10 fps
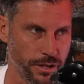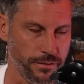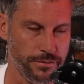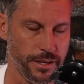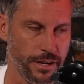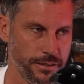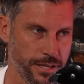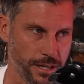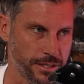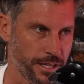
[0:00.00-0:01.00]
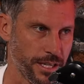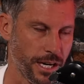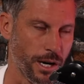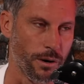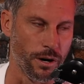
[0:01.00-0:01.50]
of you know
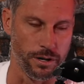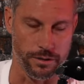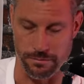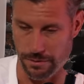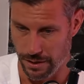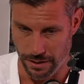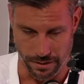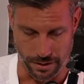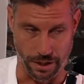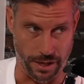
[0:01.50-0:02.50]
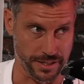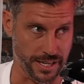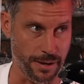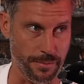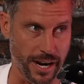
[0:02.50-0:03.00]
tuxedo on, lights,
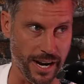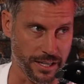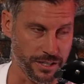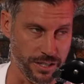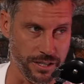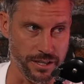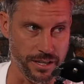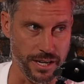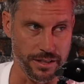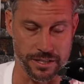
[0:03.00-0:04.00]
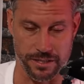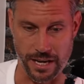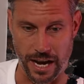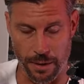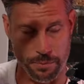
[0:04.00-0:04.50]
camera, action, and this
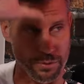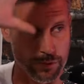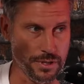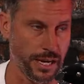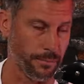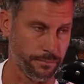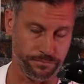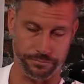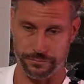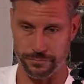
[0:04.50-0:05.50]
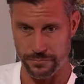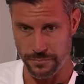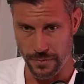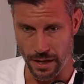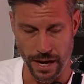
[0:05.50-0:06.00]
car pulls up,
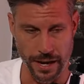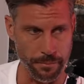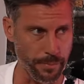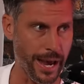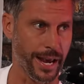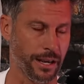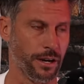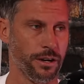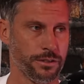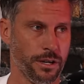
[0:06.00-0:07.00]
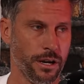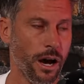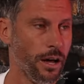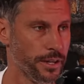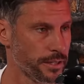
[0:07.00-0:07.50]
and bang, and I was like,
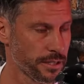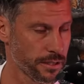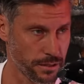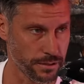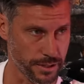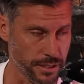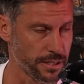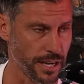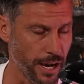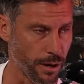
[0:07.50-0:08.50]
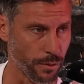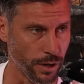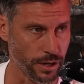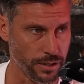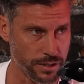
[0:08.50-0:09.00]
oh, this is this is how it
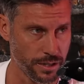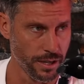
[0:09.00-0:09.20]
works.